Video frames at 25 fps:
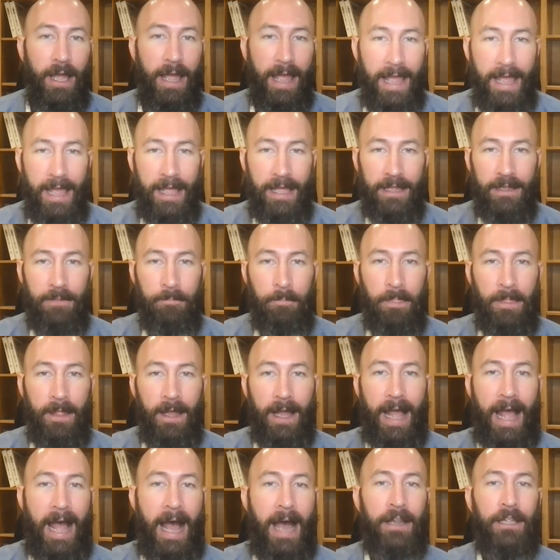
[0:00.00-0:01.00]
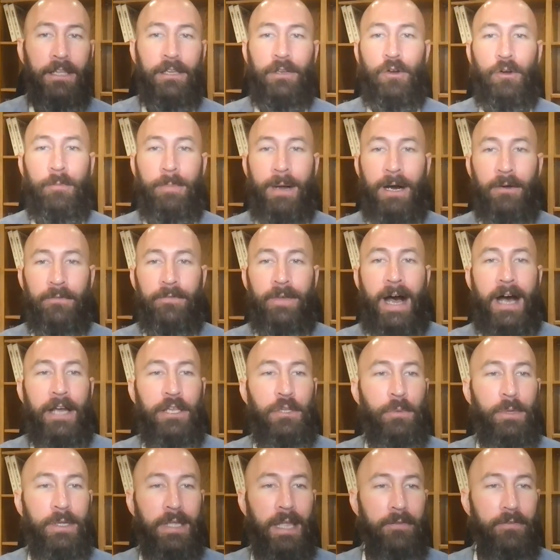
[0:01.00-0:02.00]
How do you go about
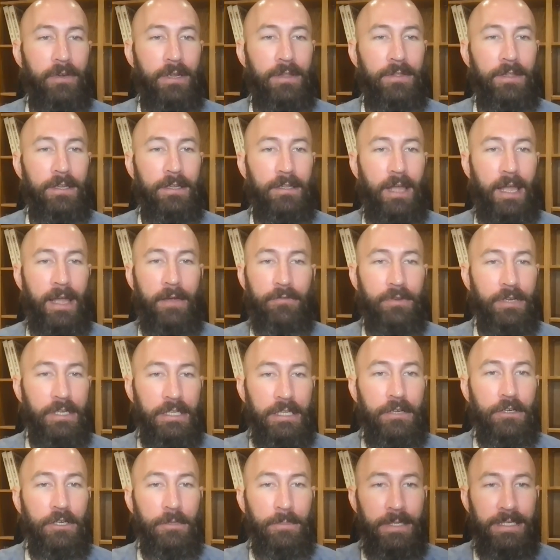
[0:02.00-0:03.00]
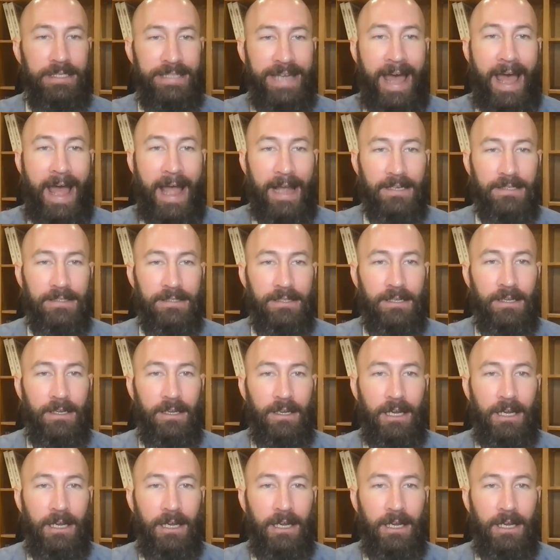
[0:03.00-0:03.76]
valuing everything every year to be taxed?